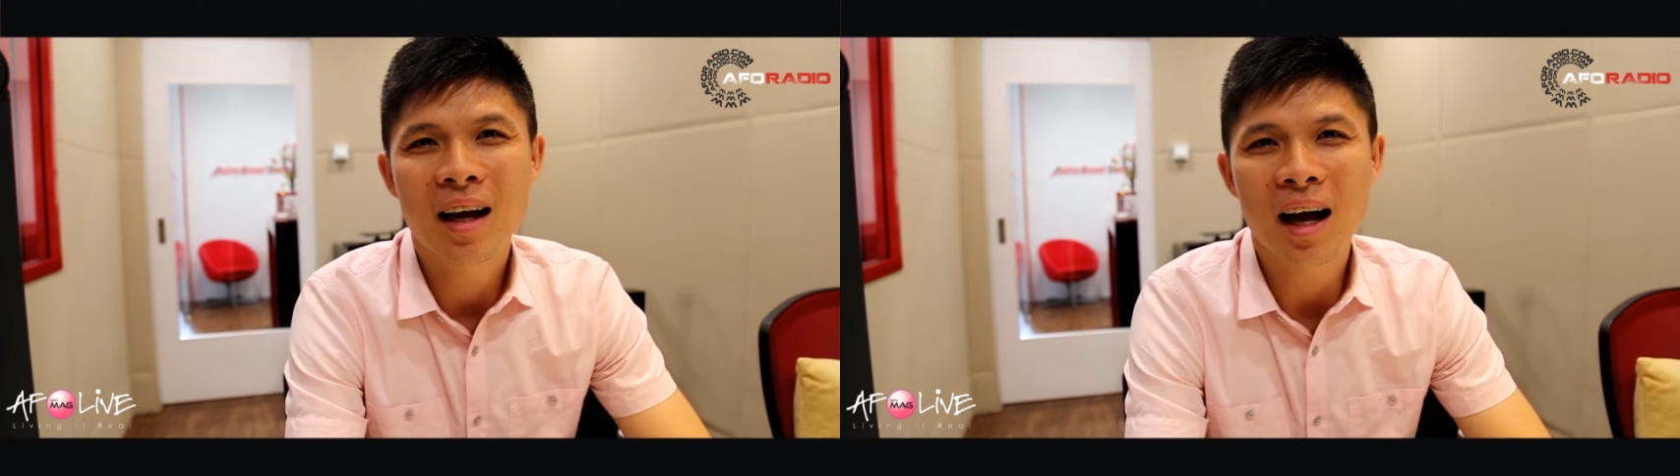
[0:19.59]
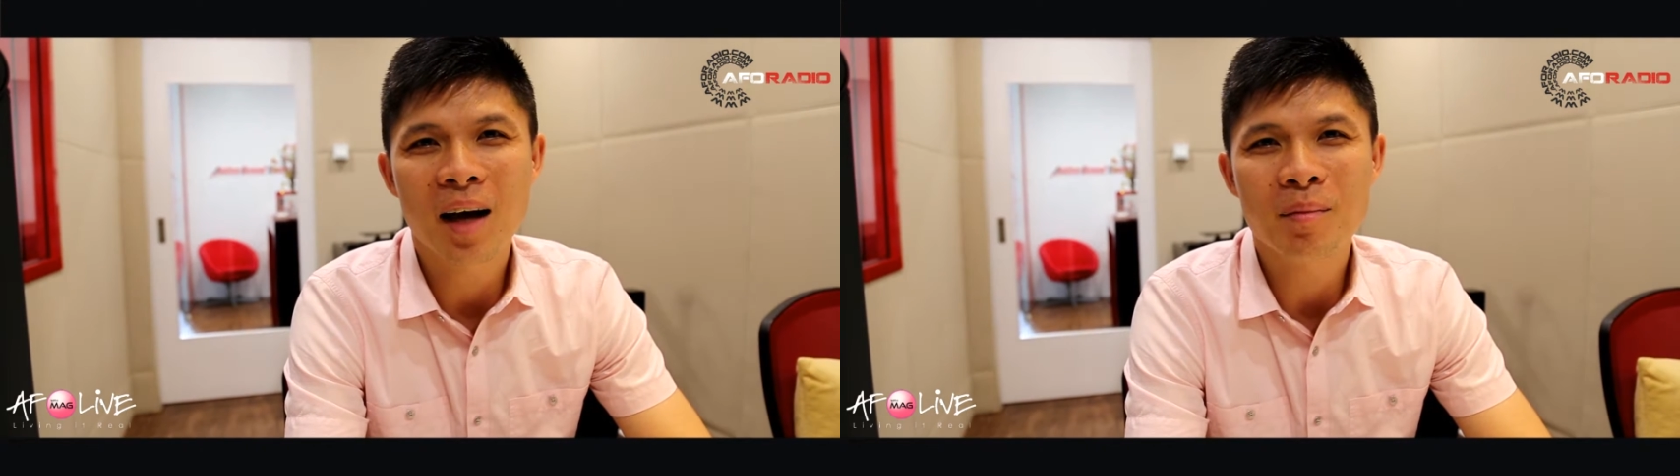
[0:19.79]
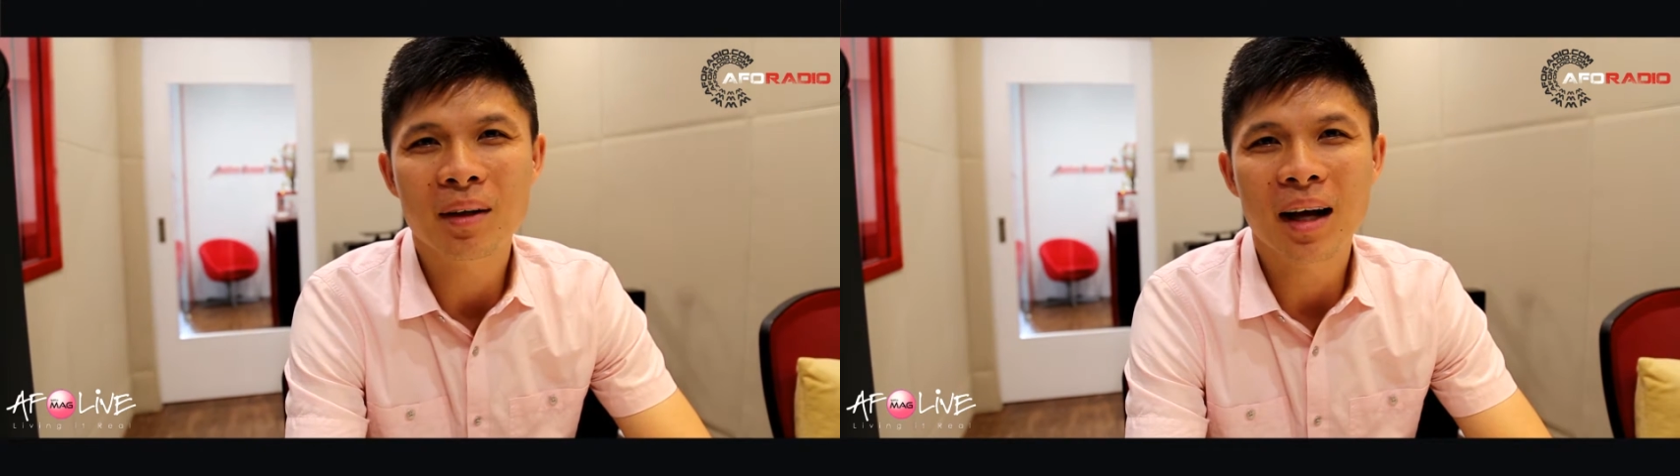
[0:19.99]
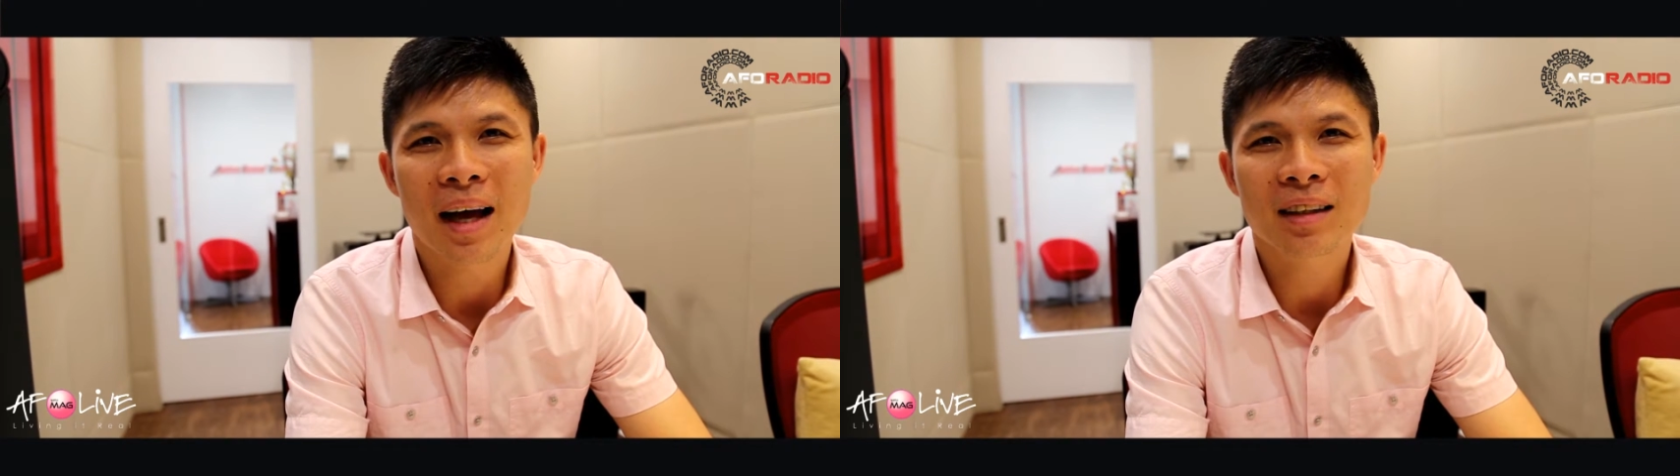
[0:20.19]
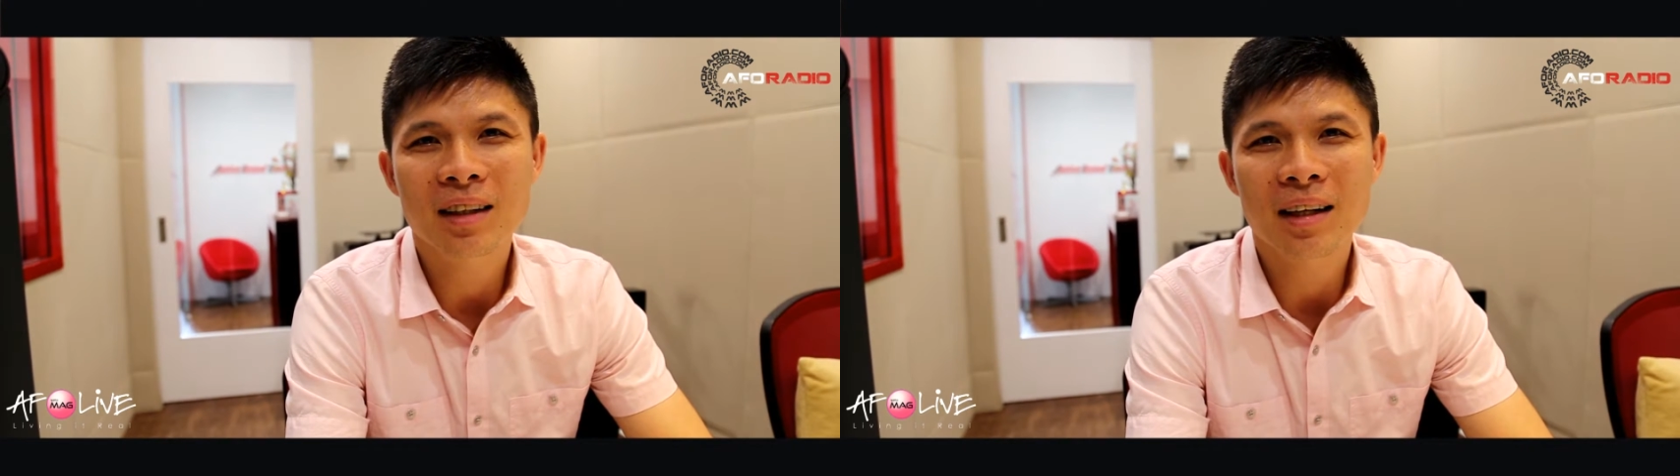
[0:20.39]
I'm an
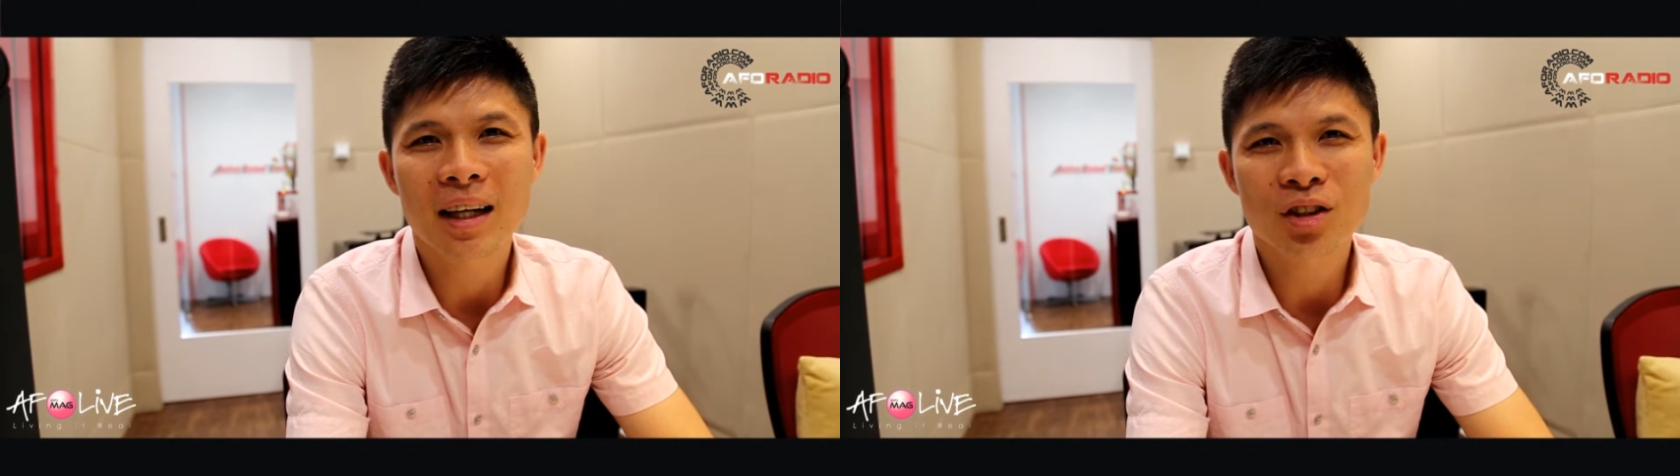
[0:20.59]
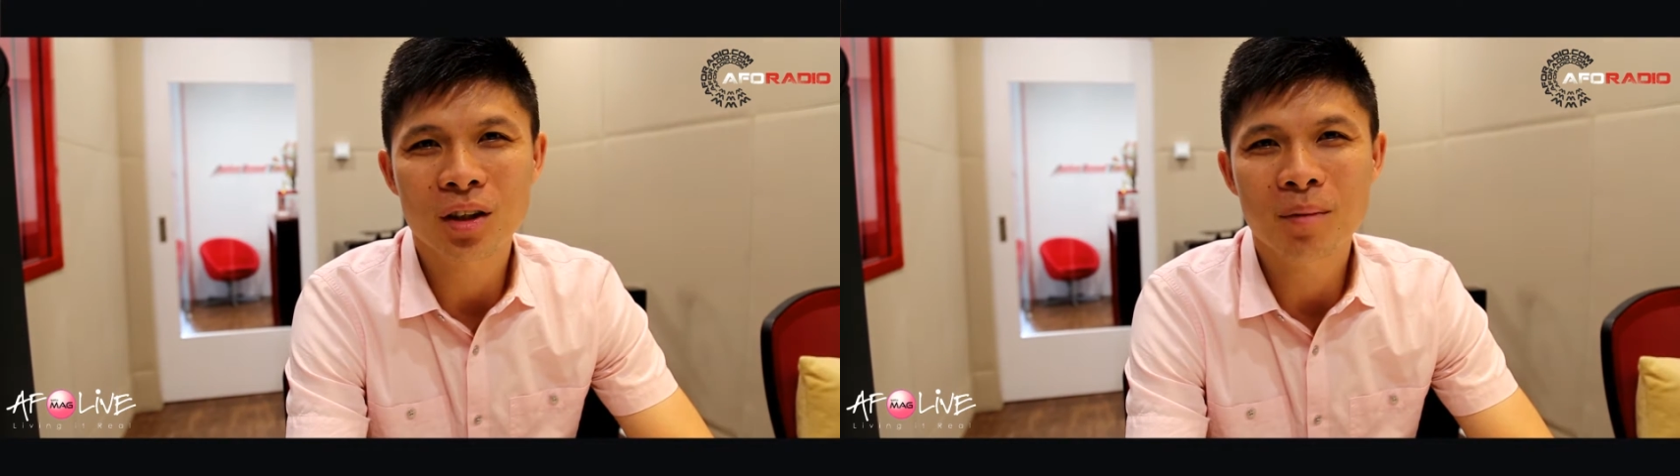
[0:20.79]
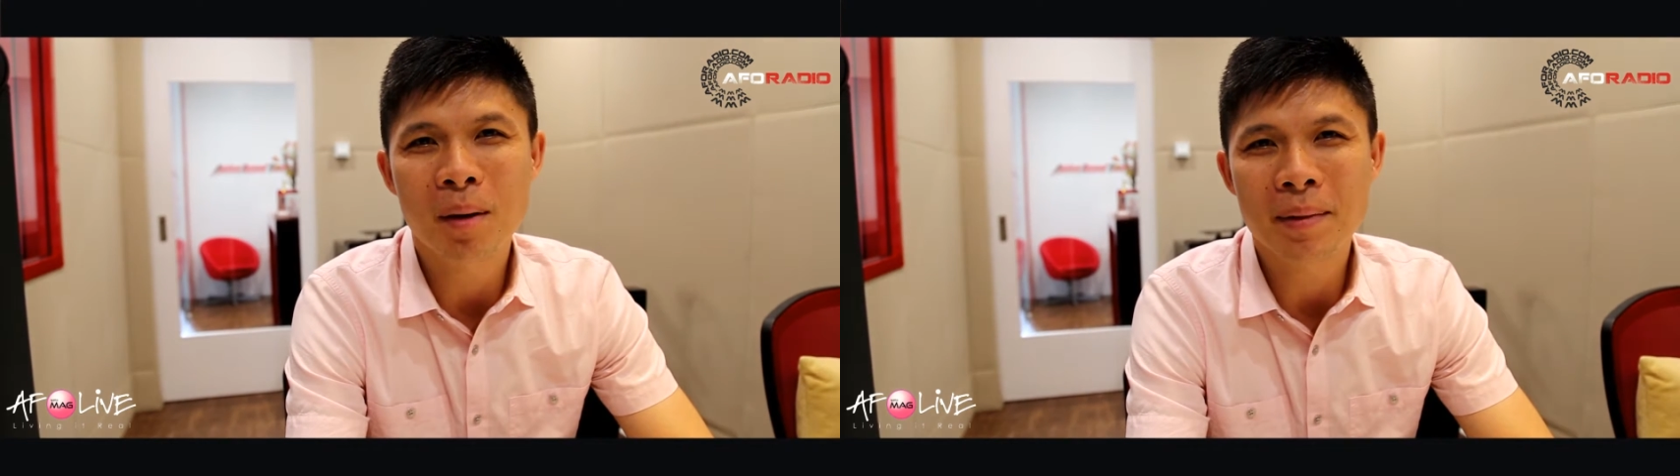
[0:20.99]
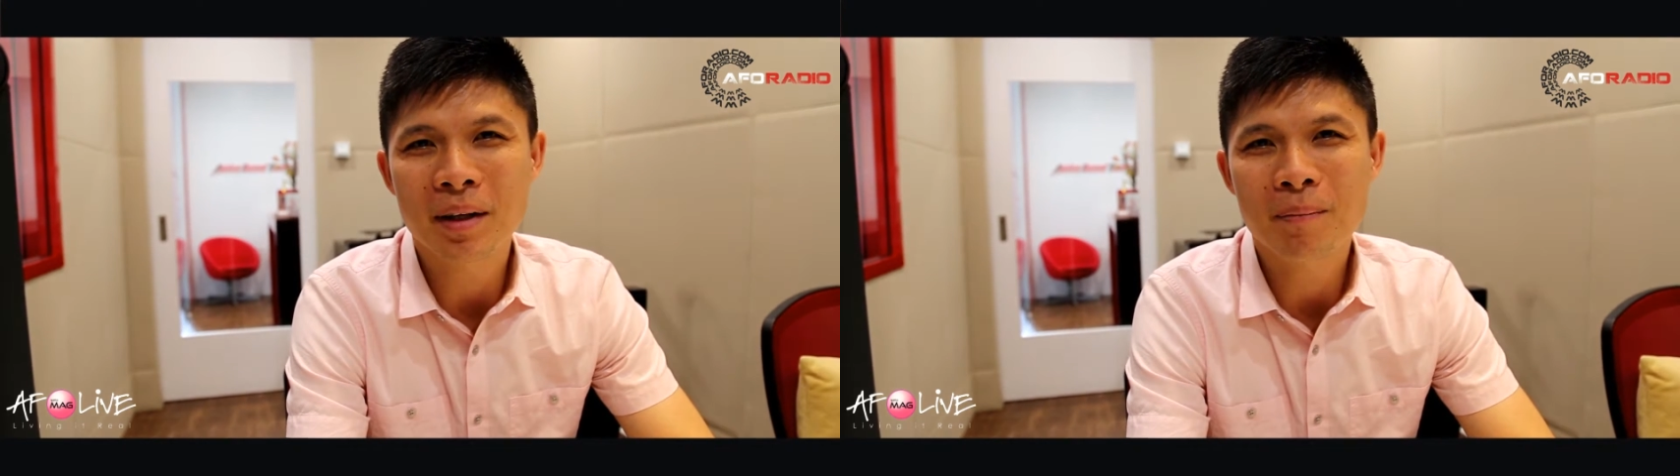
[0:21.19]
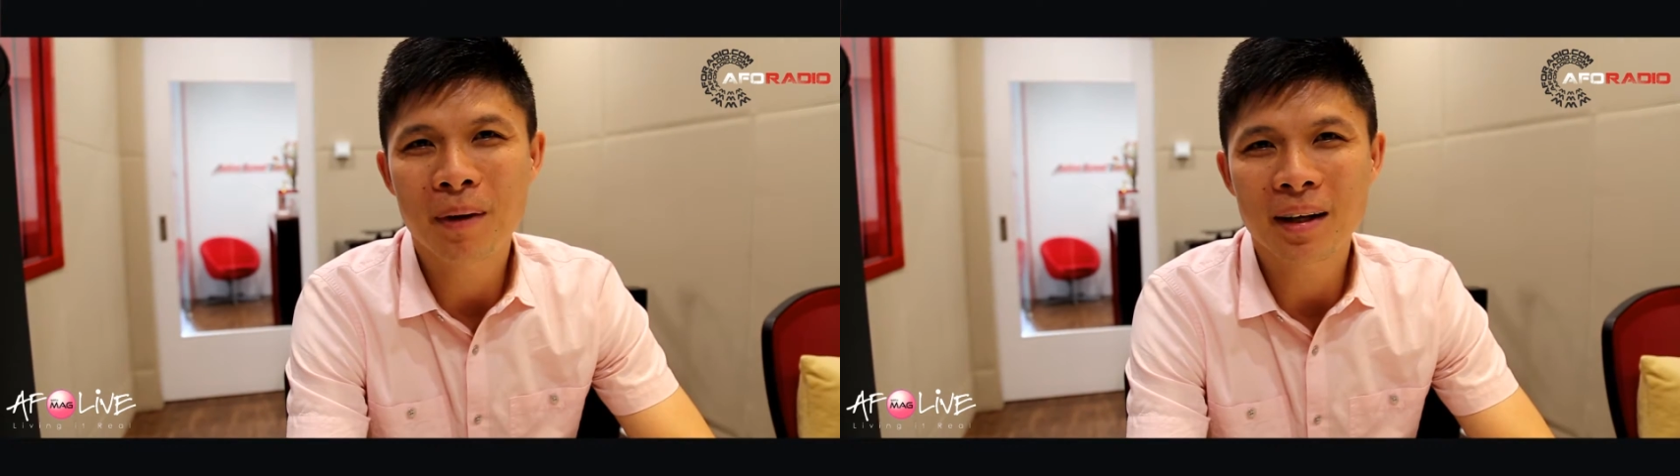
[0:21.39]
ex-national
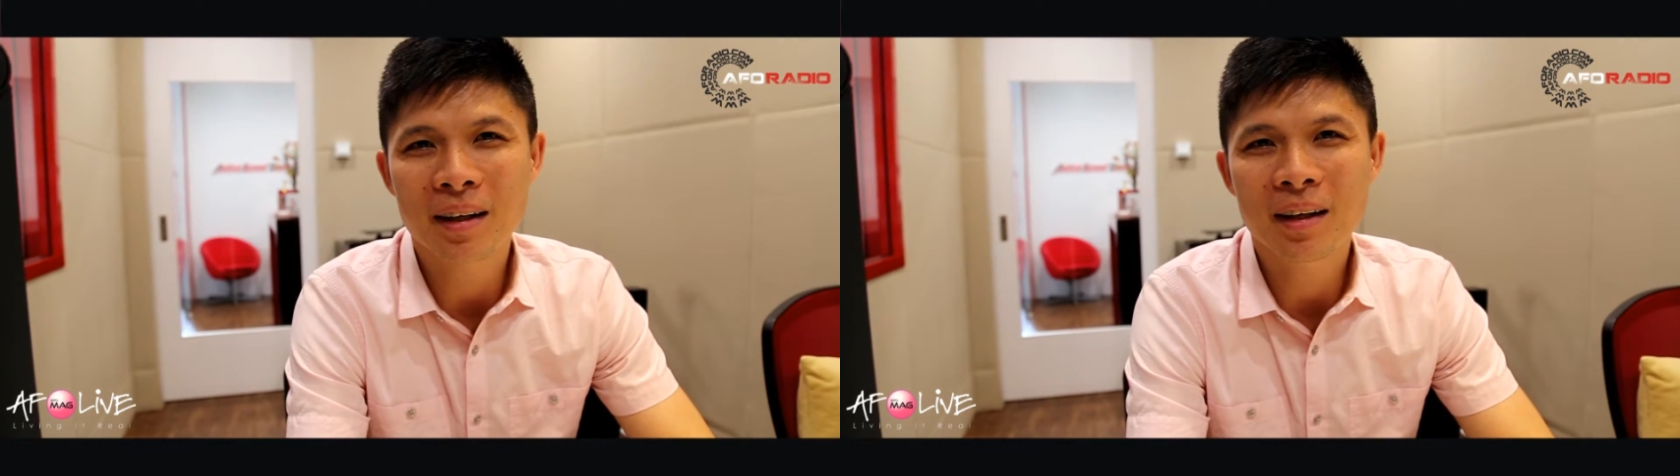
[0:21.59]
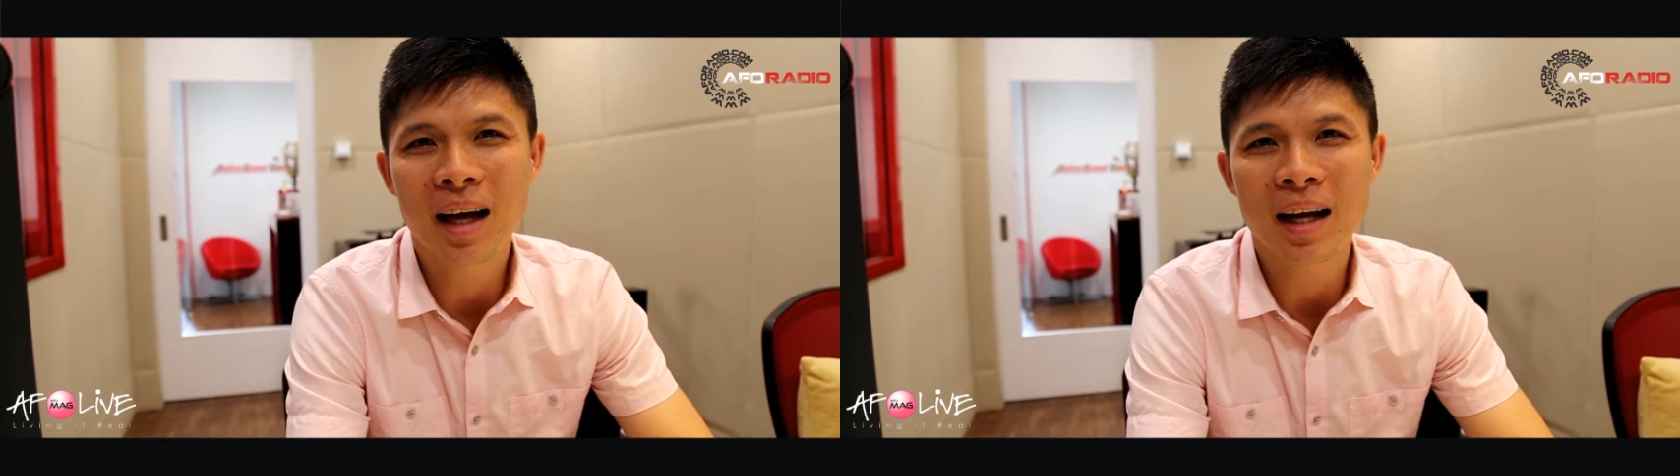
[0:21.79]
badminton player